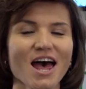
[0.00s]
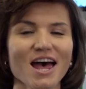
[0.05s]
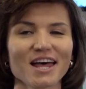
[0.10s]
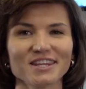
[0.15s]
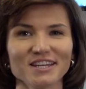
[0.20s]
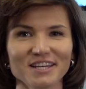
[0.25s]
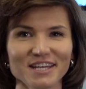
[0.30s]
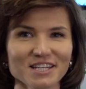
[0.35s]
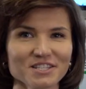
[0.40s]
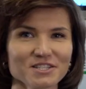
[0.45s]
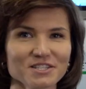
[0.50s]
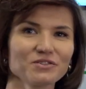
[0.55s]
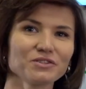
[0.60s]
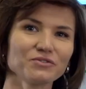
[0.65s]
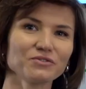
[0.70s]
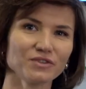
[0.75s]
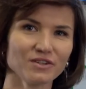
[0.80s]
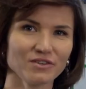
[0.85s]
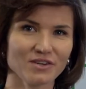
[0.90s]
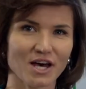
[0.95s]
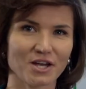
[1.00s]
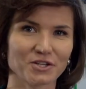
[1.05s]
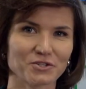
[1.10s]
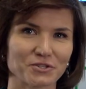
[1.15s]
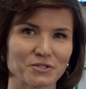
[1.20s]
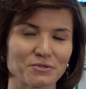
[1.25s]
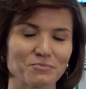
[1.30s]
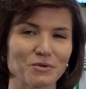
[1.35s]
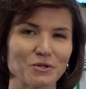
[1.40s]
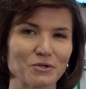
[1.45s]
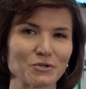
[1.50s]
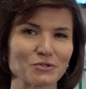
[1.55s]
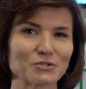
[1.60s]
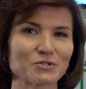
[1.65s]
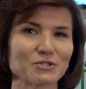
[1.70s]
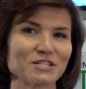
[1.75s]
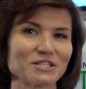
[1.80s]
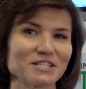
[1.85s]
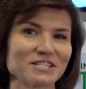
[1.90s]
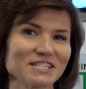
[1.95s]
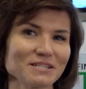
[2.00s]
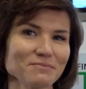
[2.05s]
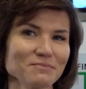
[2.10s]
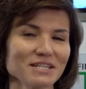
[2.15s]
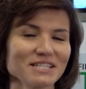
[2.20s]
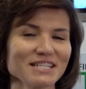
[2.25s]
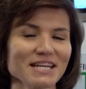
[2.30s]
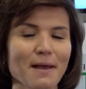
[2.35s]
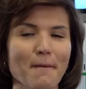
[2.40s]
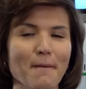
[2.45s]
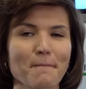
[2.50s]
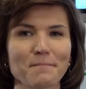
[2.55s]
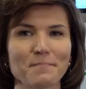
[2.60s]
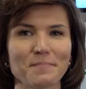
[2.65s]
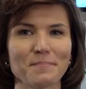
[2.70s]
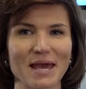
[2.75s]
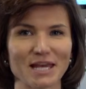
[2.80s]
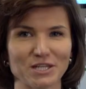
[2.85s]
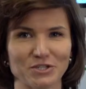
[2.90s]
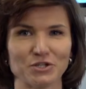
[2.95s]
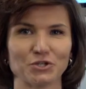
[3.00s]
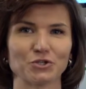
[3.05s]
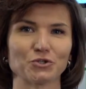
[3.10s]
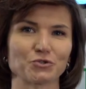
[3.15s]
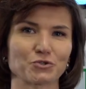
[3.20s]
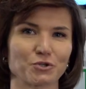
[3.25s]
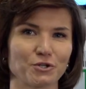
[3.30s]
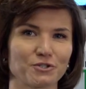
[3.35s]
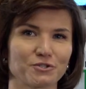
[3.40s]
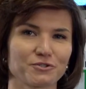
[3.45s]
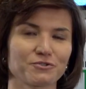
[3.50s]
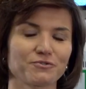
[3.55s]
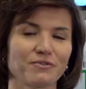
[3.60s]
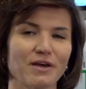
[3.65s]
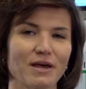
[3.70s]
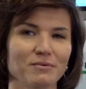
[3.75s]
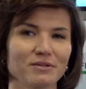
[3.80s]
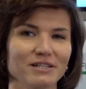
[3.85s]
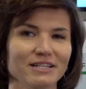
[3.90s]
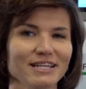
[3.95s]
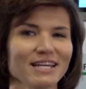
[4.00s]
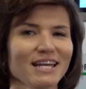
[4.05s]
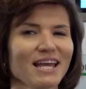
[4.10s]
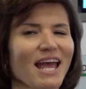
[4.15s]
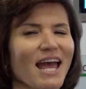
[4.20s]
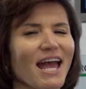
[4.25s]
The S7-1200 belongs to the Siemens Basic Controllers family,